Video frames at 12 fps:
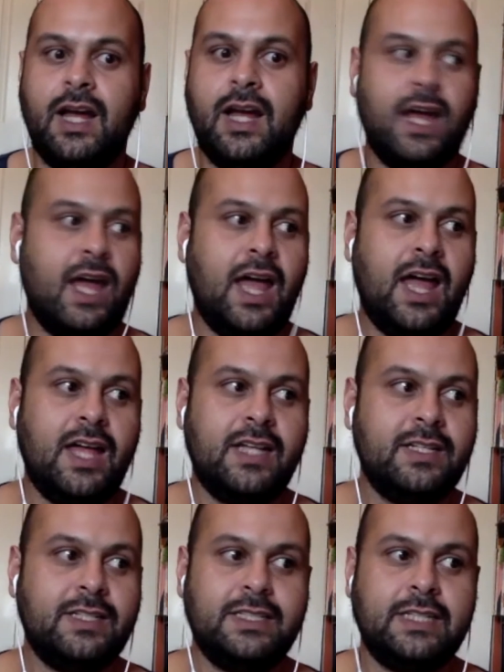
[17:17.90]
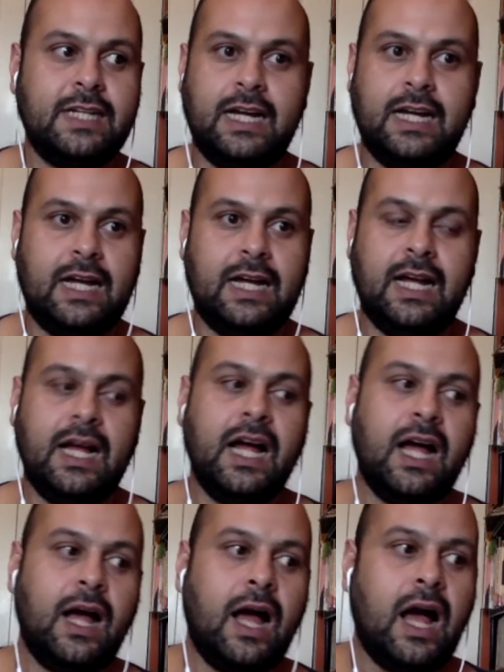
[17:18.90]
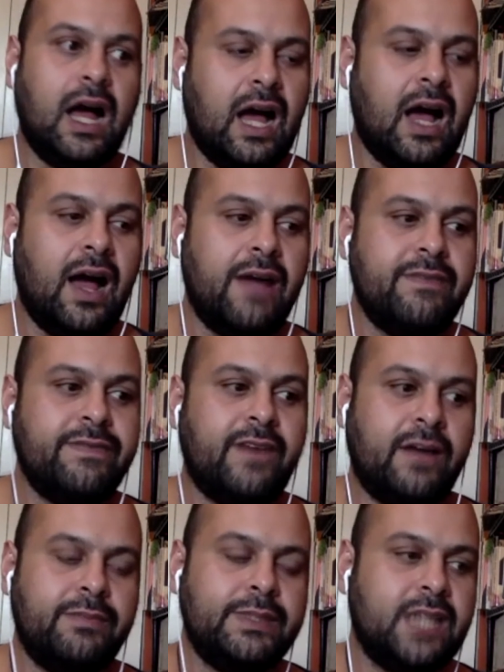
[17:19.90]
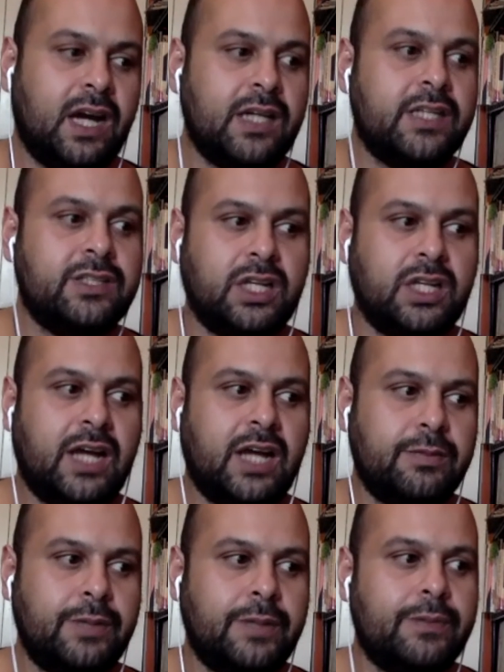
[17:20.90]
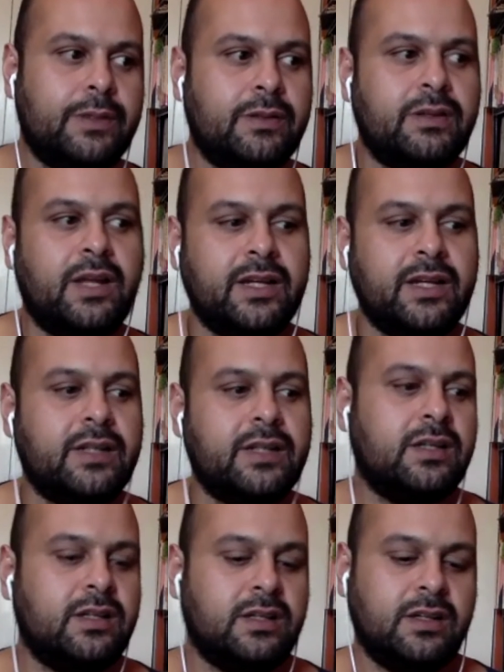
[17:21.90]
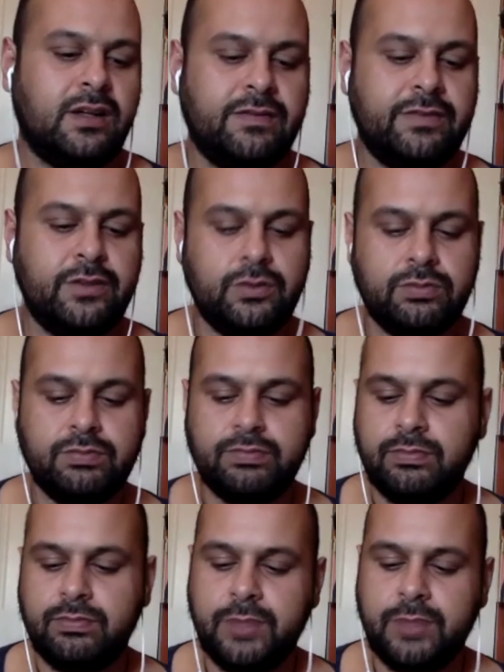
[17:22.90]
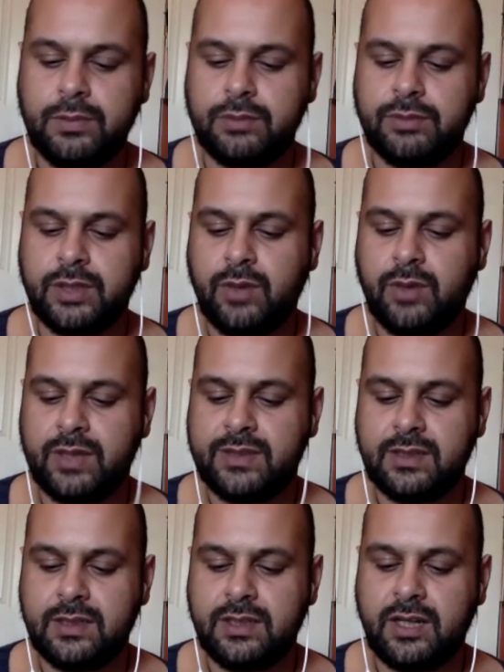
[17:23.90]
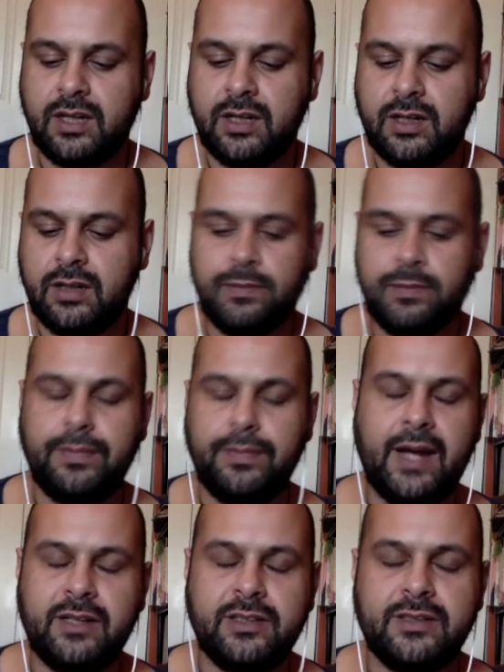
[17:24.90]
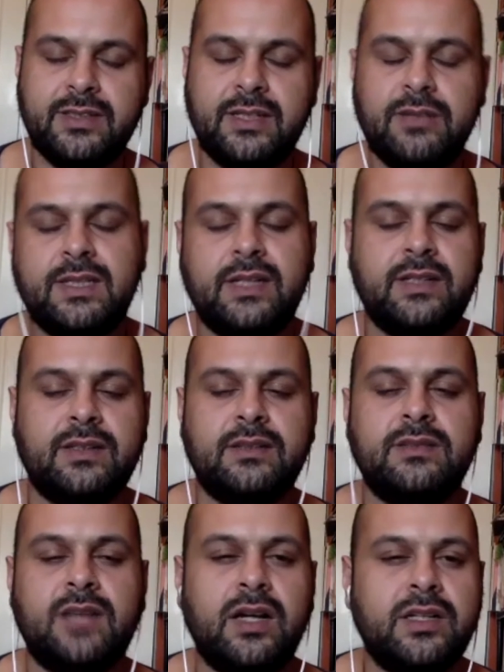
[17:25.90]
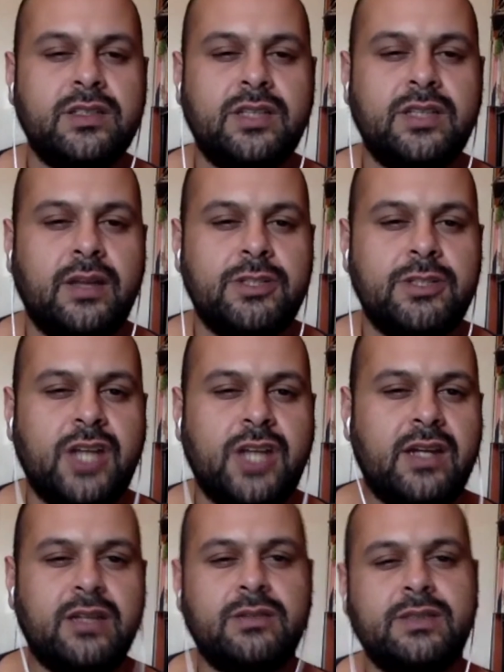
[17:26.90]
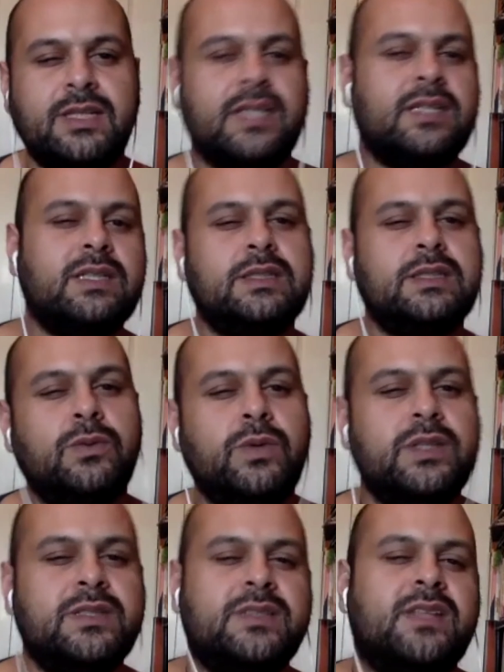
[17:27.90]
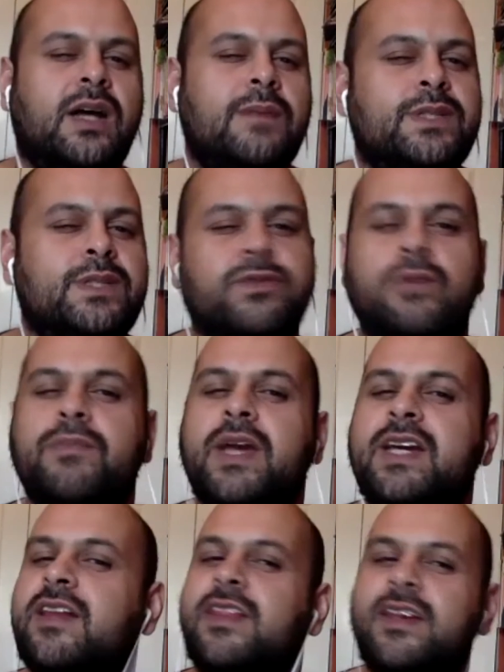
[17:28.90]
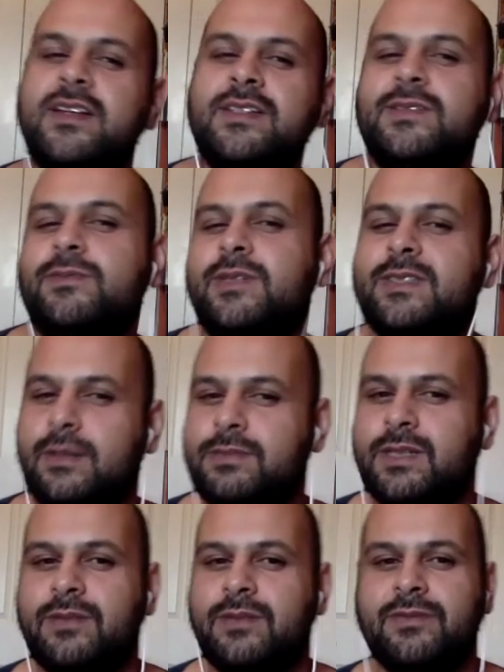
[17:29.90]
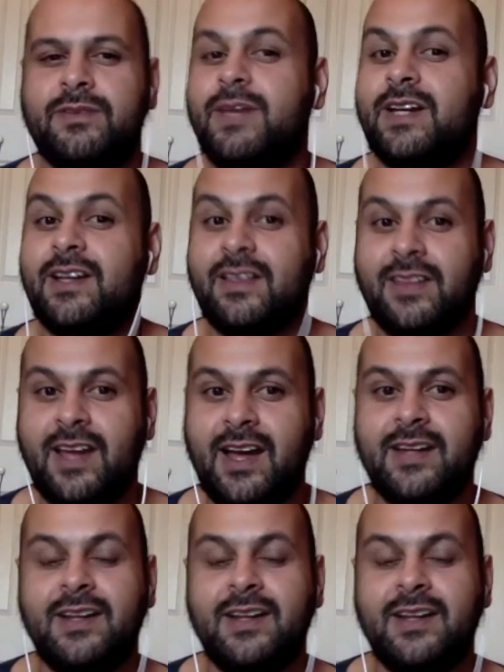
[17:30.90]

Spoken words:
And I've been talking to a lot of people, and like a few people requested Yara patterns, and I was like talking to them and chatting. I was like, so what stops you from making this? What stops you from making that?